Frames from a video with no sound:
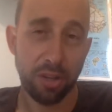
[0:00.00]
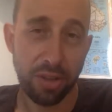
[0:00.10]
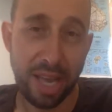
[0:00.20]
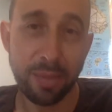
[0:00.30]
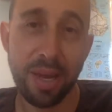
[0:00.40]

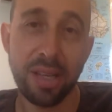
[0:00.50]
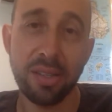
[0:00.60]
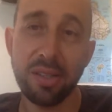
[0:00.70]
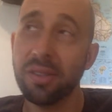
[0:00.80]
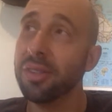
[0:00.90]
Jazz
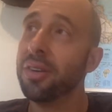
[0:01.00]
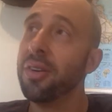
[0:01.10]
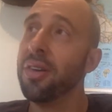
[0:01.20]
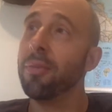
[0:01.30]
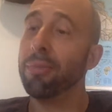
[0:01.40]
bands
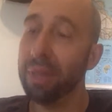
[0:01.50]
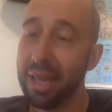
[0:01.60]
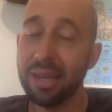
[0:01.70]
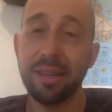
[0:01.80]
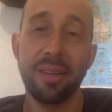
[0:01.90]

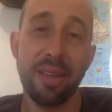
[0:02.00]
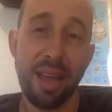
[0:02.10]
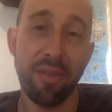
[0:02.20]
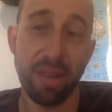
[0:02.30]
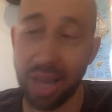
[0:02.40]
played
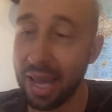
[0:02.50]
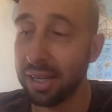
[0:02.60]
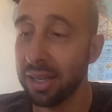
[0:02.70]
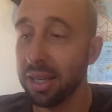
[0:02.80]
every night.